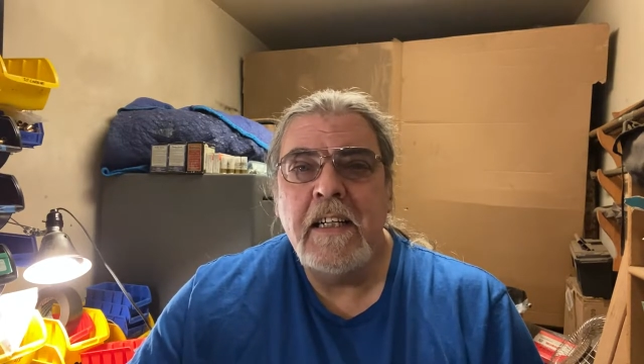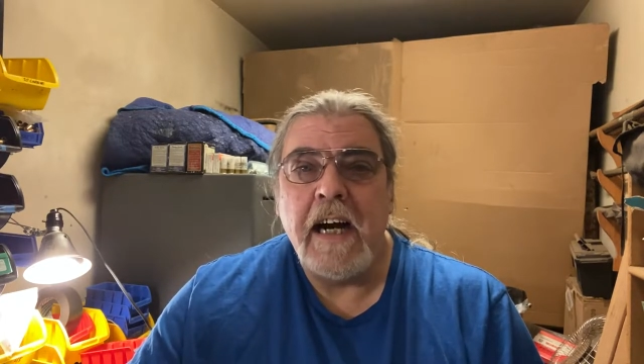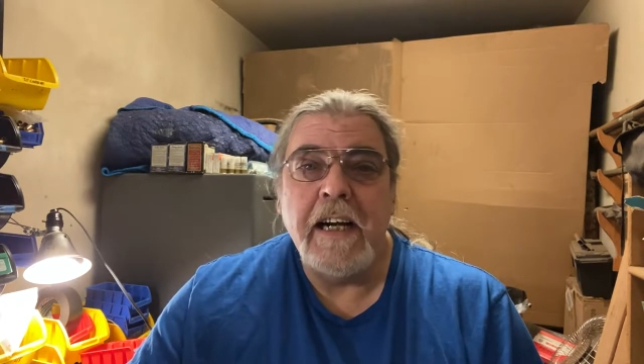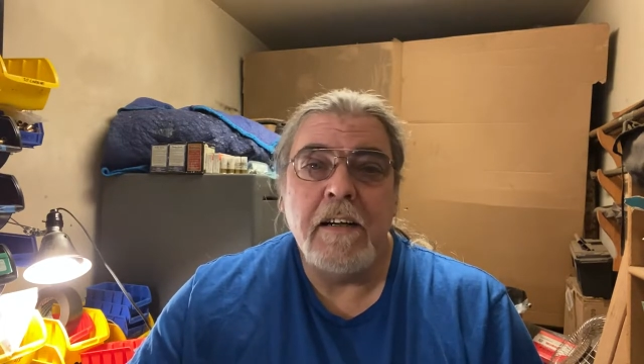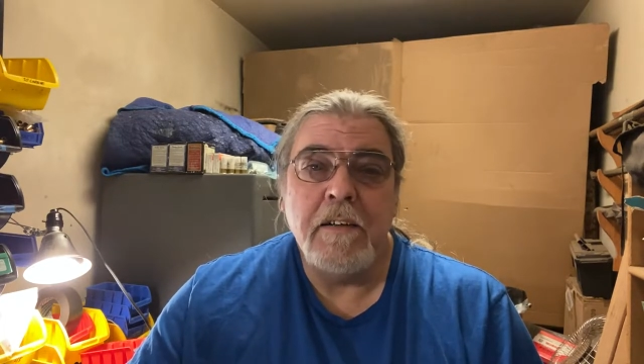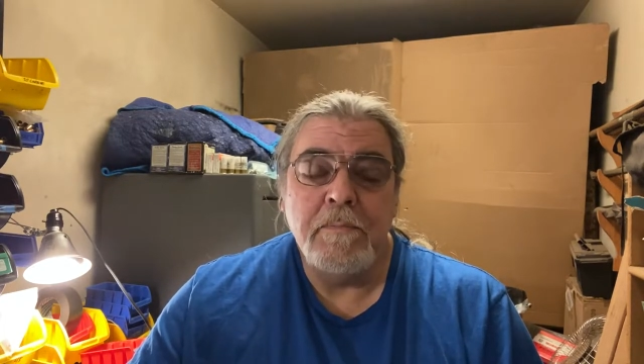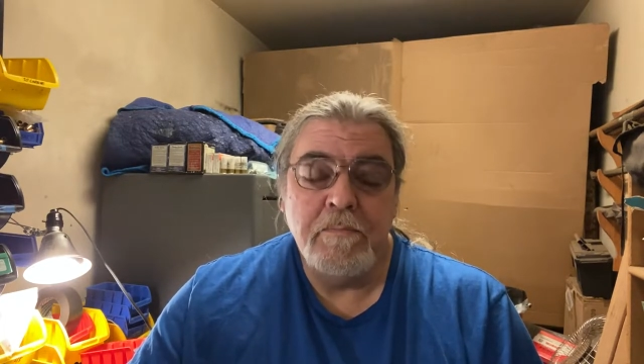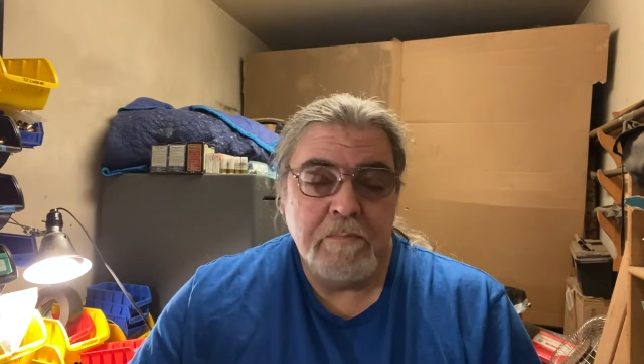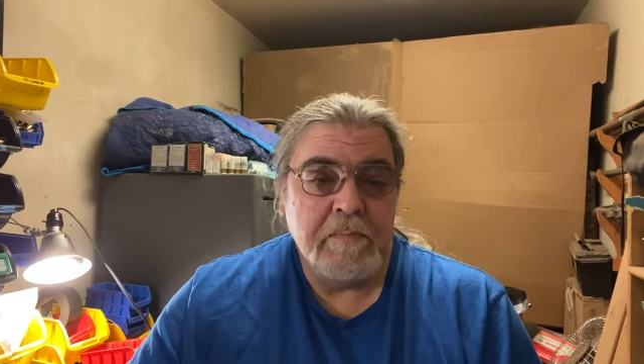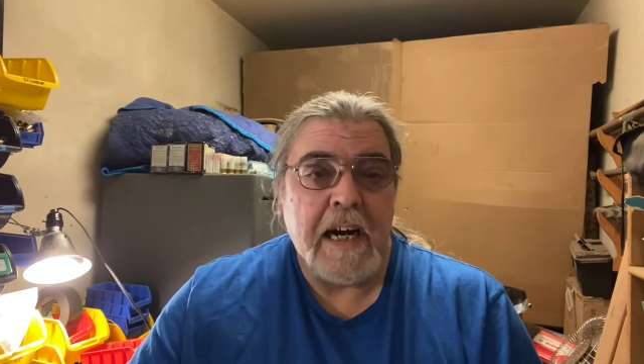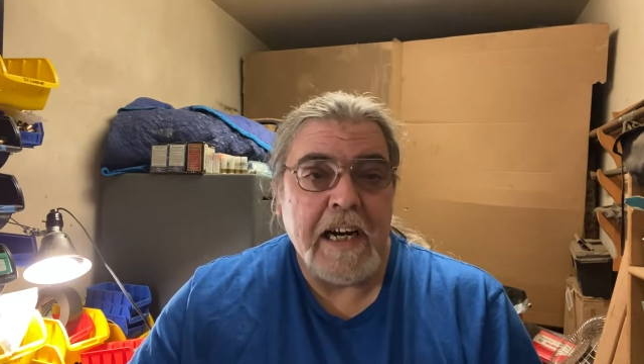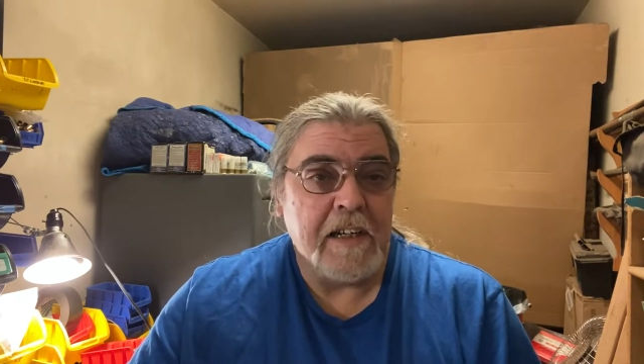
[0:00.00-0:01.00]
hired
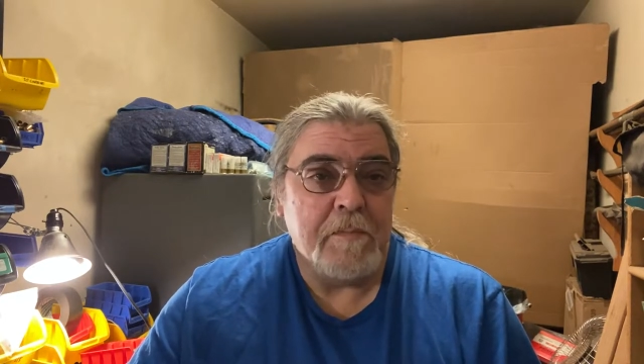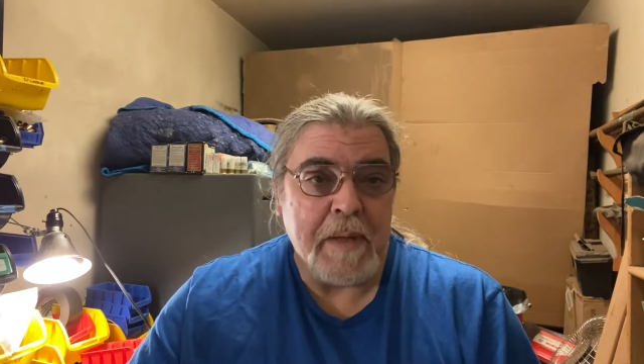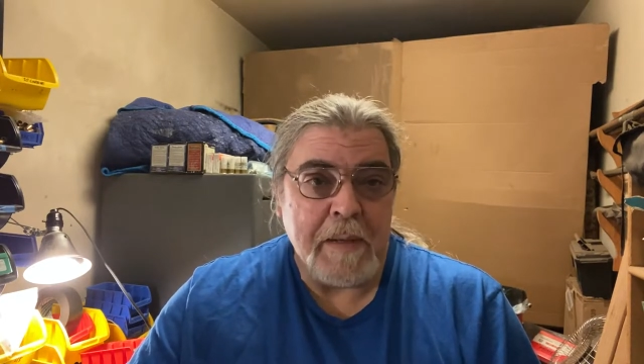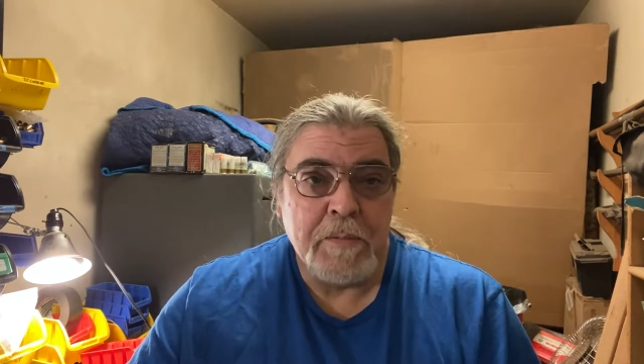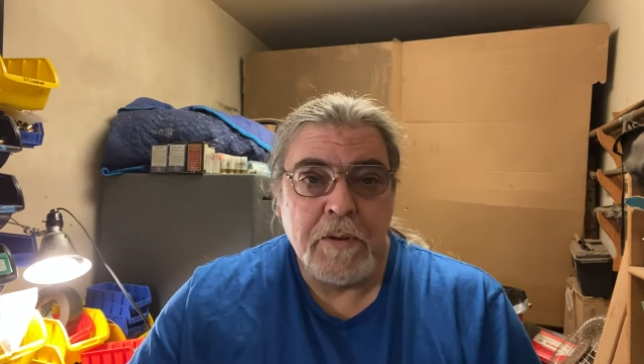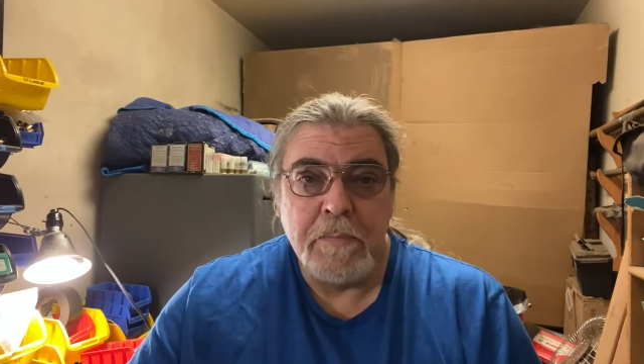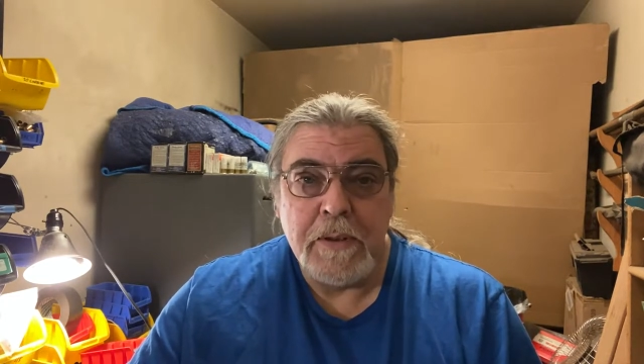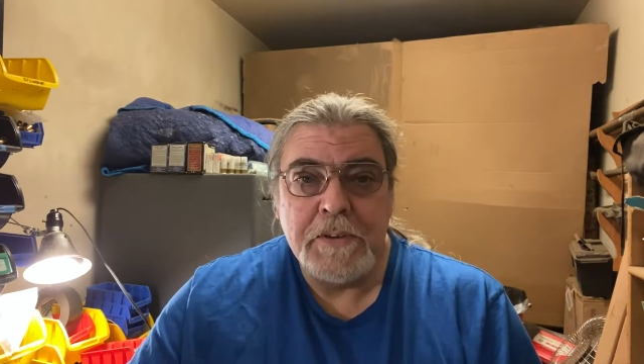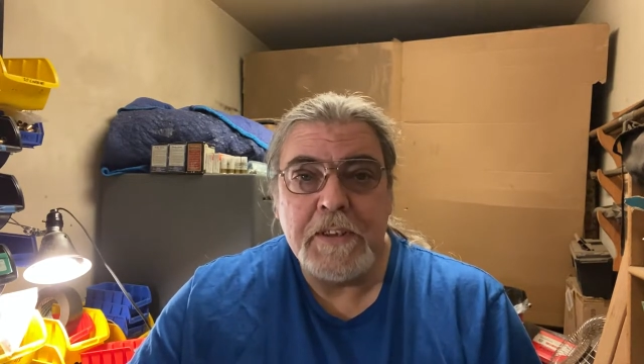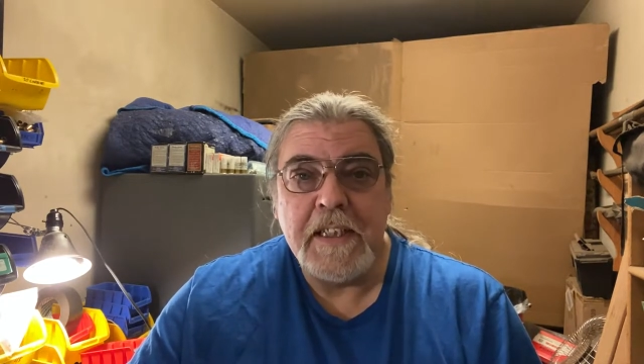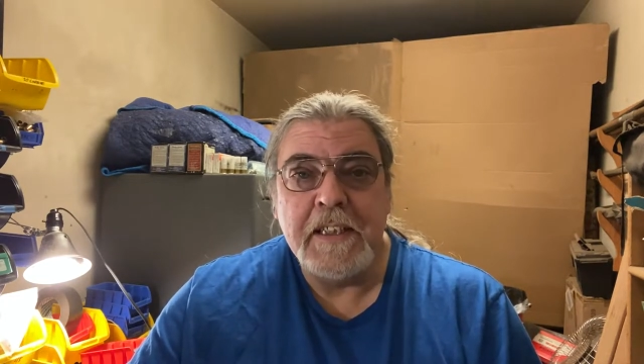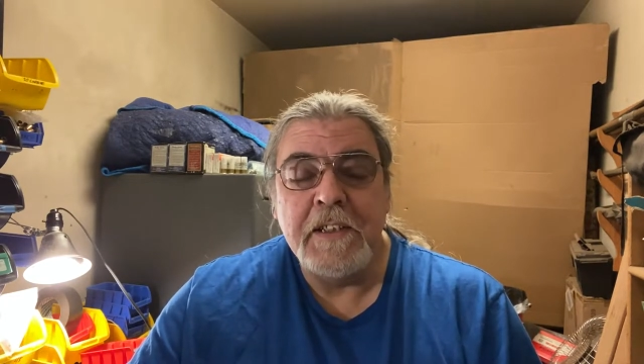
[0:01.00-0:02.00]
hired people,
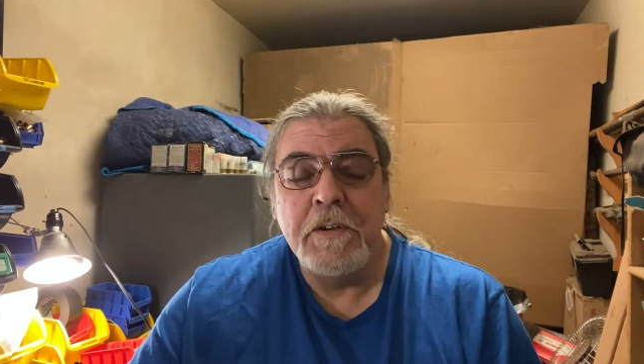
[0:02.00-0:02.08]
mostly the